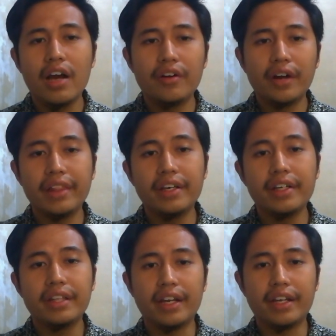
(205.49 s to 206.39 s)
rather
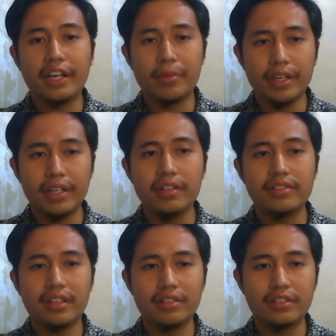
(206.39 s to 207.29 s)
than chemical
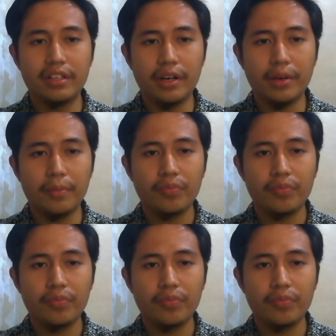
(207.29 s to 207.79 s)
sunscreen.